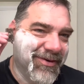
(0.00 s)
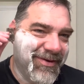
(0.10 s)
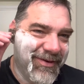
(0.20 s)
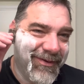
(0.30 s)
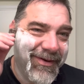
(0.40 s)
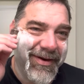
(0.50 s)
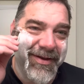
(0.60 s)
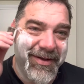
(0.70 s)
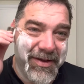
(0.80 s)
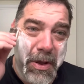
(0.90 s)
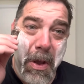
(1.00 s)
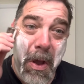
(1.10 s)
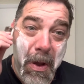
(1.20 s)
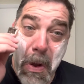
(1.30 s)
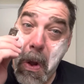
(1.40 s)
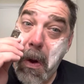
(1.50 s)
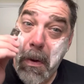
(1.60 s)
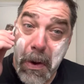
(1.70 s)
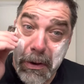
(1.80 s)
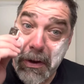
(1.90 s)
So what,
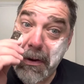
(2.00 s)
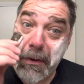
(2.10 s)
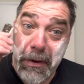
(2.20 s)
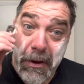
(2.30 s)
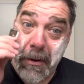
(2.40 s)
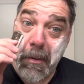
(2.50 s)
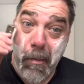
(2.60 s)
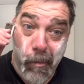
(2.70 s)
what did you get?